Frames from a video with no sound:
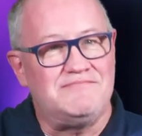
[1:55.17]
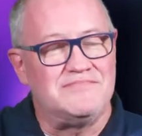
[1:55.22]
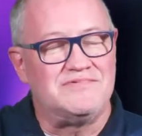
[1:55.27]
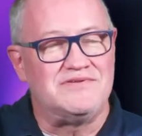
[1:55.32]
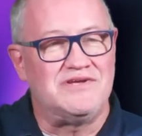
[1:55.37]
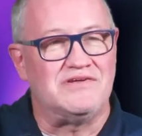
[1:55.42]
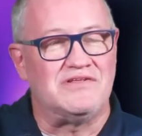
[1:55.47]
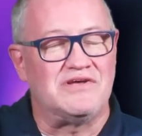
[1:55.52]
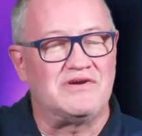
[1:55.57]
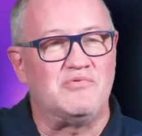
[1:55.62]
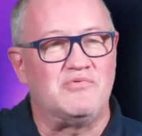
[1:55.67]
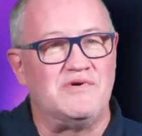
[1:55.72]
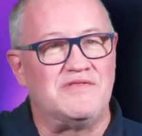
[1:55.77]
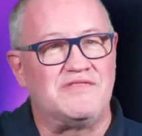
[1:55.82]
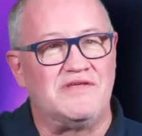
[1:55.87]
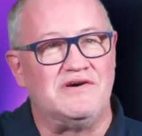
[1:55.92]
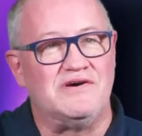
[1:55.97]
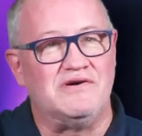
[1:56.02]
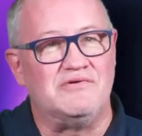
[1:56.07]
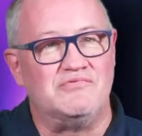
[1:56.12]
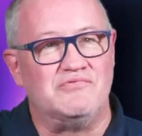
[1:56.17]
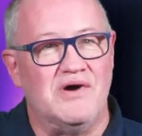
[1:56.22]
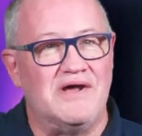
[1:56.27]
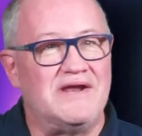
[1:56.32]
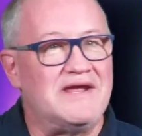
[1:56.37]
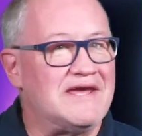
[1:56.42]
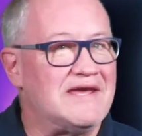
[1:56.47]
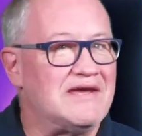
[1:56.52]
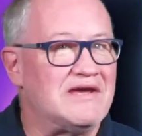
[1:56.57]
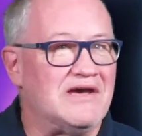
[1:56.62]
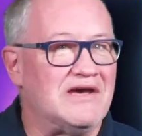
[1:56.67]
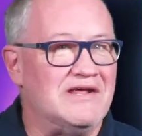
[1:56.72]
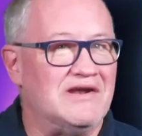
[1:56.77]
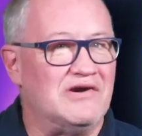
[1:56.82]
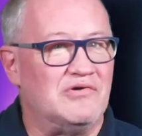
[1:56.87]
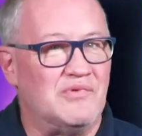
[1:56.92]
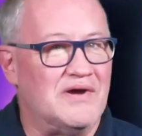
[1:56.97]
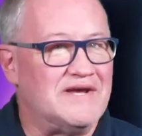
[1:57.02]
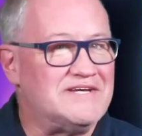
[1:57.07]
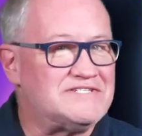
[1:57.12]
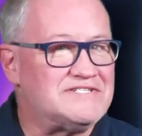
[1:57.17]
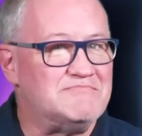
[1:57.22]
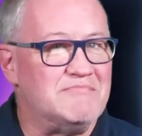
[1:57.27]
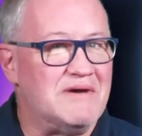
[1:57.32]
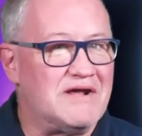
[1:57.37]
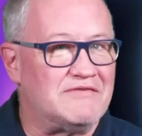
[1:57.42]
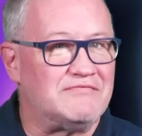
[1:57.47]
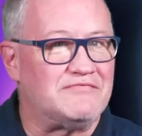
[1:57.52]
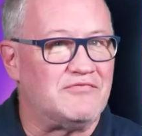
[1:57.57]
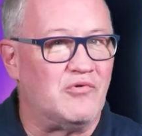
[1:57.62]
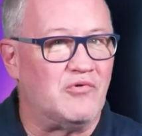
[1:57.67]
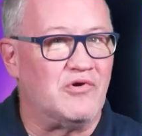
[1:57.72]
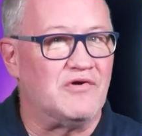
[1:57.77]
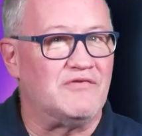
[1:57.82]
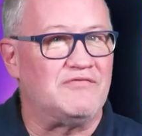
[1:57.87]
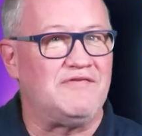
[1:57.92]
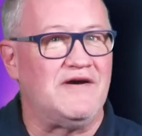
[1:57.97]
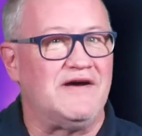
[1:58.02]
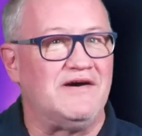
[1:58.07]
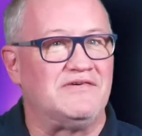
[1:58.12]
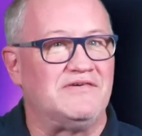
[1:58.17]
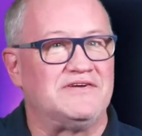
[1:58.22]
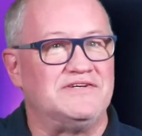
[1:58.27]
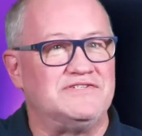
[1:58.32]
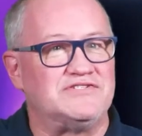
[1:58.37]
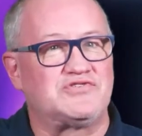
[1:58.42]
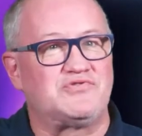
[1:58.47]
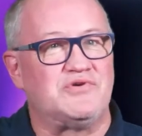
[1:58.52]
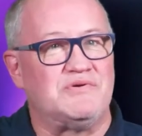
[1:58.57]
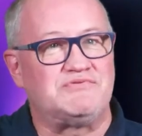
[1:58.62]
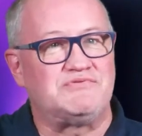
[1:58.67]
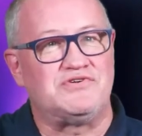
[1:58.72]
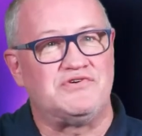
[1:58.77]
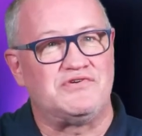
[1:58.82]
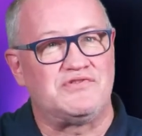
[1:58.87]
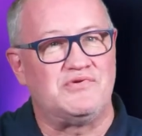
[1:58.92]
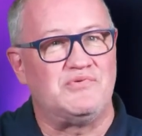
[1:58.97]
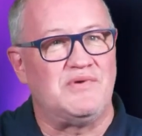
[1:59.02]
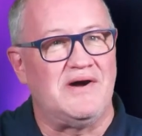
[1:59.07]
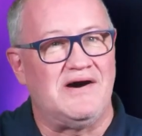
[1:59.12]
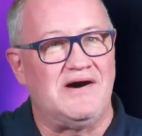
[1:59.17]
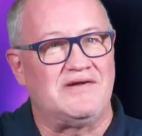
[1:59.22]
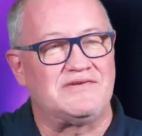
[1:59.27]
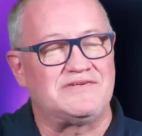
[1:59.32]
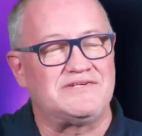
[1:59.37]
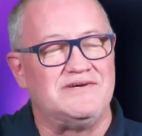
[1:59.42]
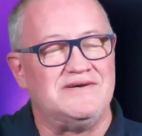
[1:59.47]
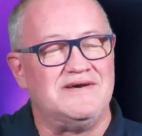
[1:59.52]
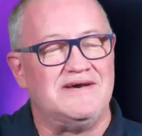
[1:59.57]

dealing with a running and a race metaphor found in Scripture throughout.